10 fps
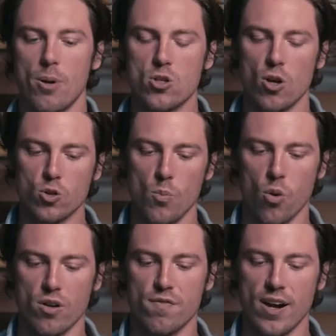But it's also
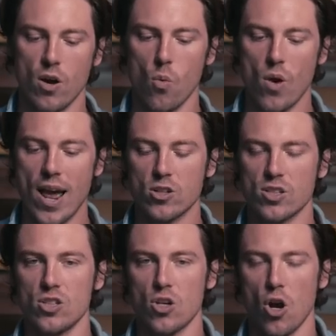important to find out what
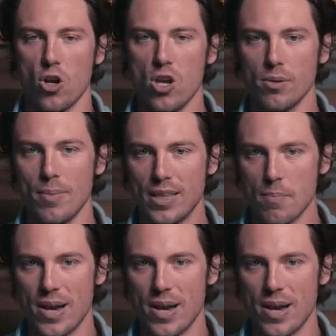exercise are you able to make the